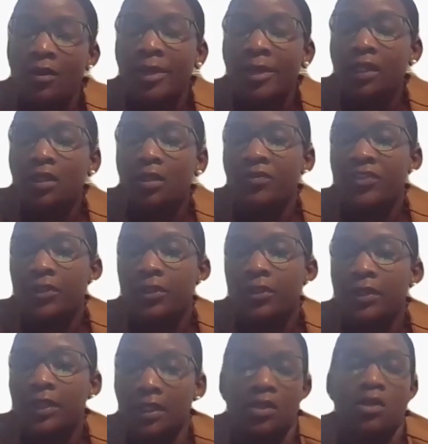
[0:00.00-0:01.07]
making them feel
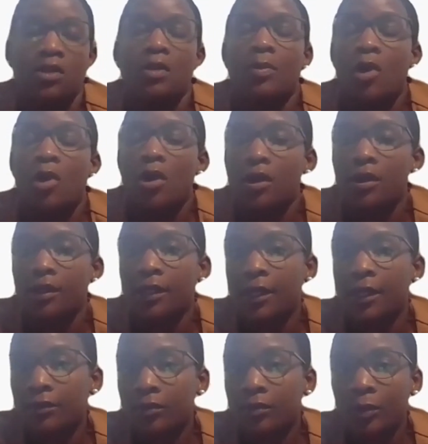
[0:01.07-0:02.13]
that they're a part
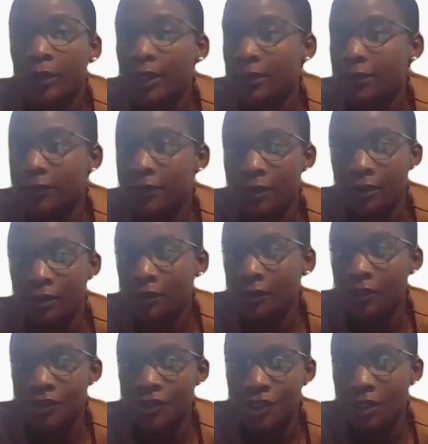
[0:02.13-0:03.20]
of whatever
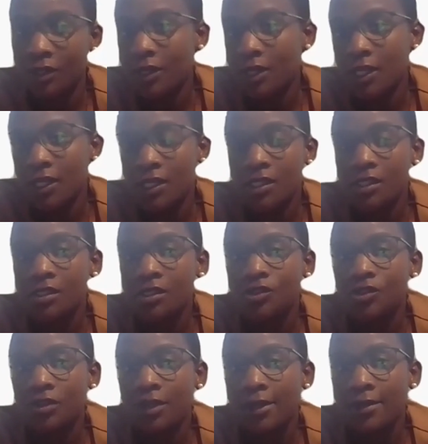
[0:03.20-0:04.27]
your journey is. It's
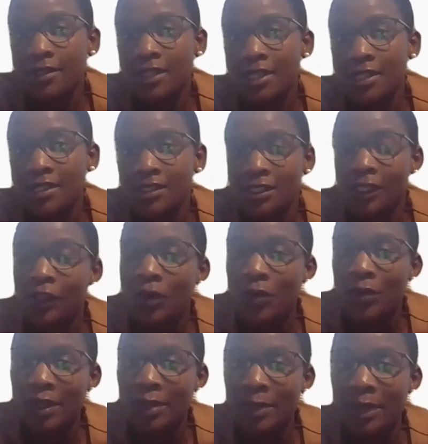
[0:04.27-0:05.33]
not just hello
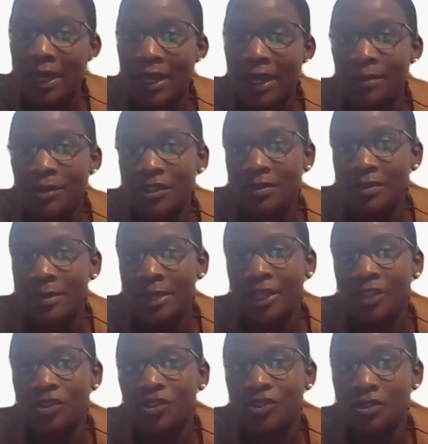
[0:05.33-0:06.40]
and goodbye, but just
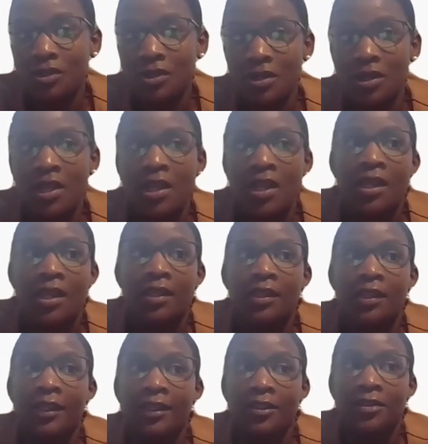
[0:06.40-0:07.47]
making sure
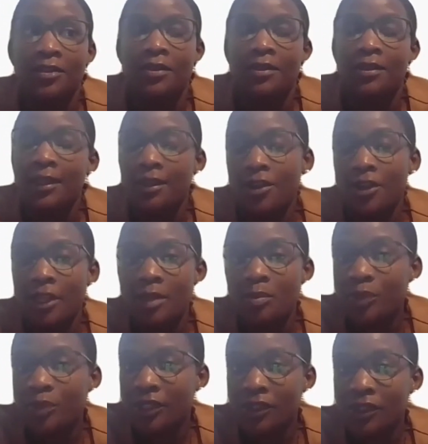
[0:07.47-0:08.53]
that their
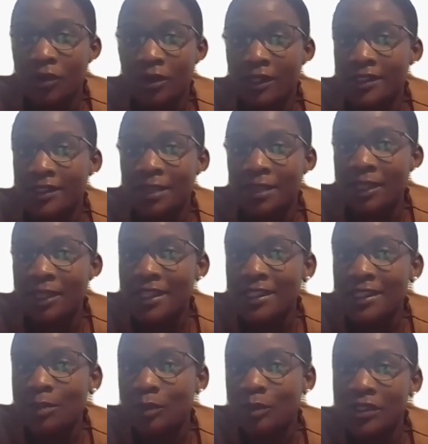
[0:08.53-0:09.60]
input, or something as
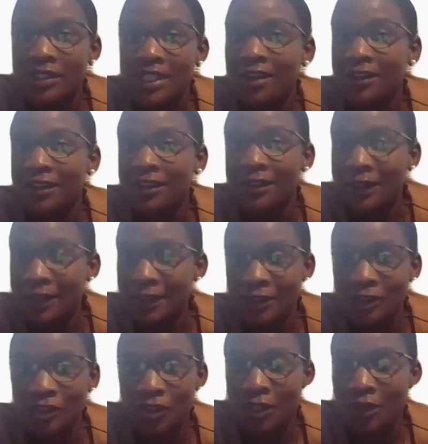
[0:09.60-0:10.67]
simple as how they like the
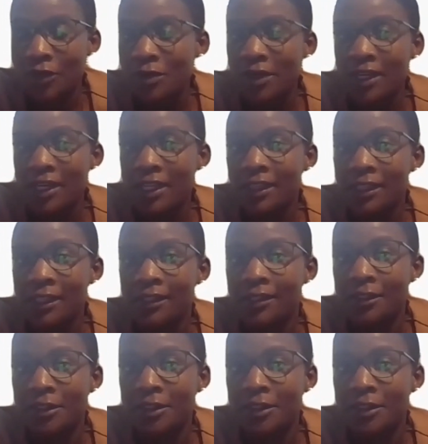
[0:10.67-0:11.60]
drink, or anything,